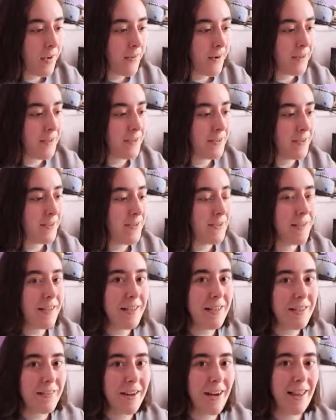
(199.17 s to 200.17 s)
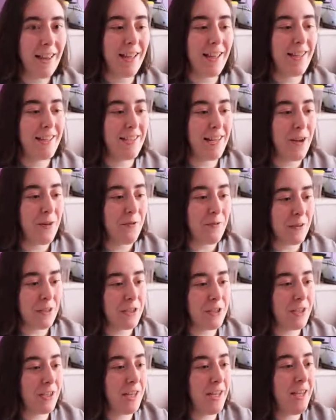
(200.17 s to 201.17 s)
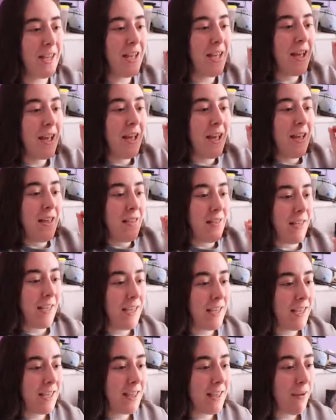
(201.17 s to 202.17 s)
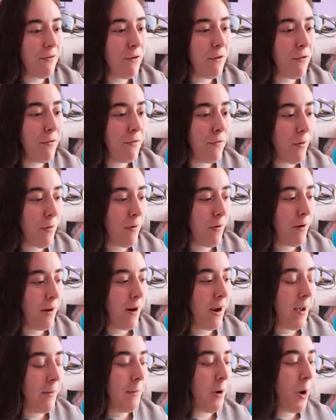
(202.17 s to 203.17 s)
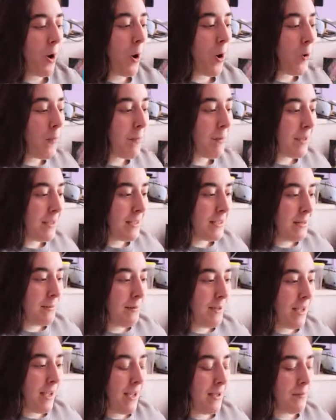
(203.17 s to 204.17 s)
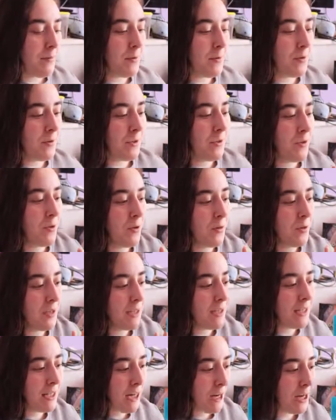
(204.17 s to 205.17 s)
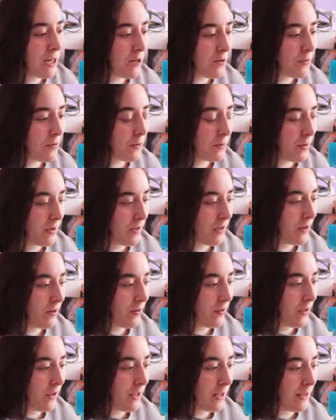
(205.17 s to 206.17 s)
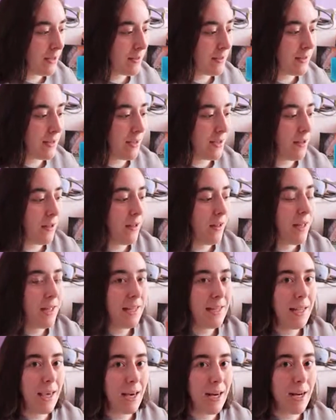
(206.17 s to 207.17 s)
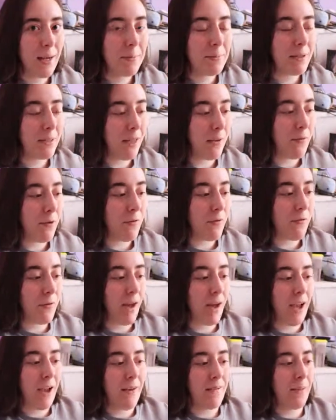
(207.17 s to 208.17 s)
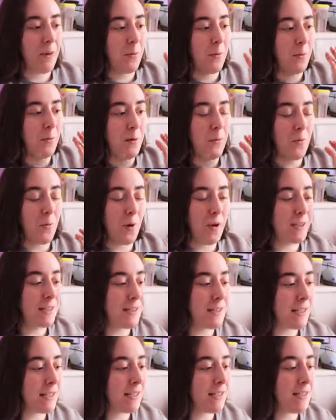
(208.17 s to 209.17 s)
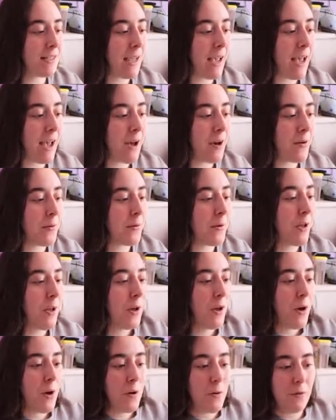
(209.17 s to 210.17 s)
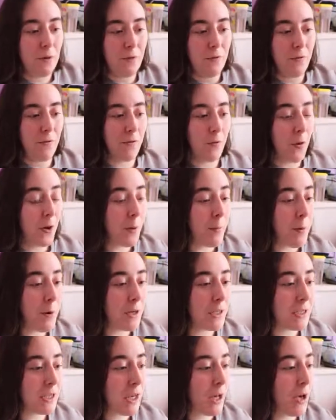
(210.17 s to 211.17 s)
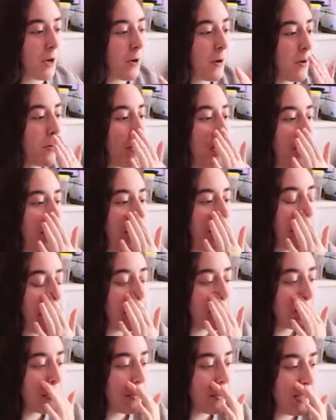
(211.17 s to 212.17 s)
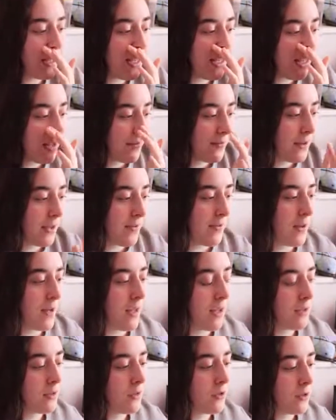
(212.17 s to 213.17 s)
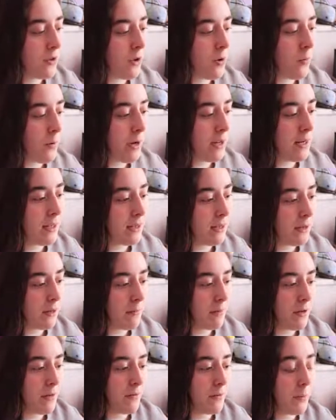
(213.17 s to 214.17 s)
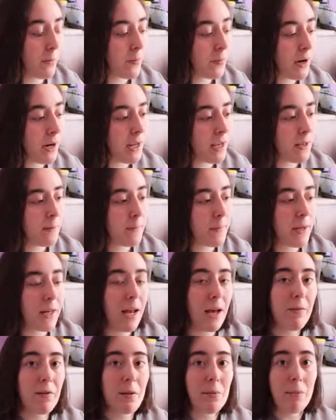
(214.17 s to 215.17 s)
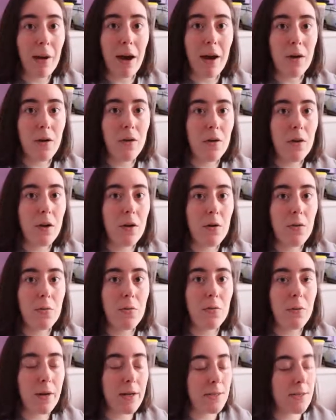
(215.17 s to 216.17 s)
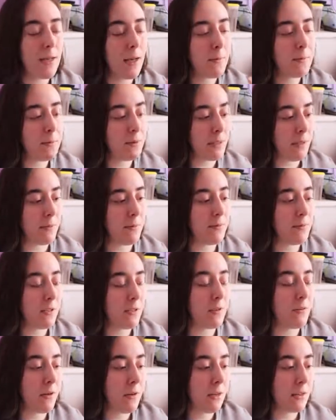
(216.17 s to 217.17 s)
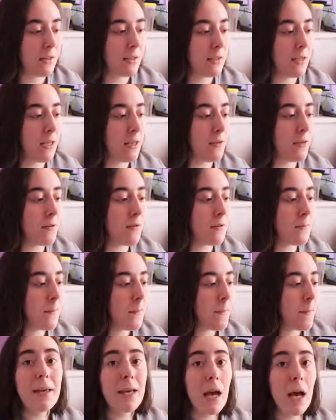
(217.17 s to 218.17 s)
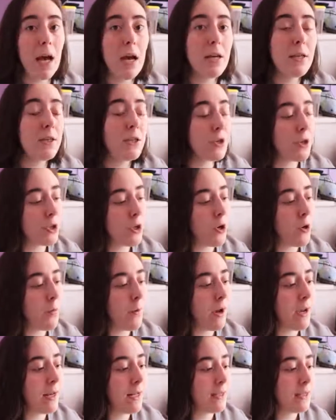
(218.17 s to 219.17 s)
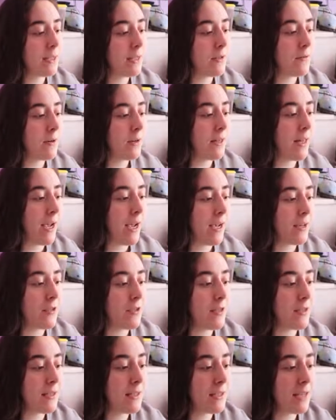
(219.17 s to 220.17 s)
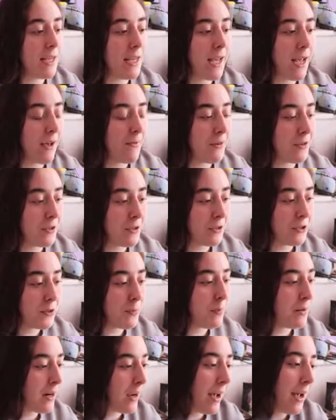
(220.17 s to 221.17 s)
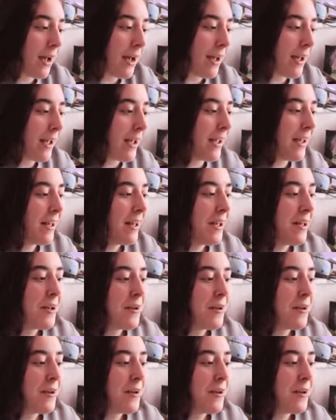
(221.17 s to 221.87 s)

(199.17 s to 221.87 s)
All right, so Cinderella is now officially thinking level four. I'm hoping to be able to continue to work on her thinking skill, get it up to level five. That will be one skill down, only four more to go. I'm also thinking of giving Snow White a little bit of a break and having Paolo raise up some of Cinderella's skills because Snow White and Cinderella, as you can see, have a super high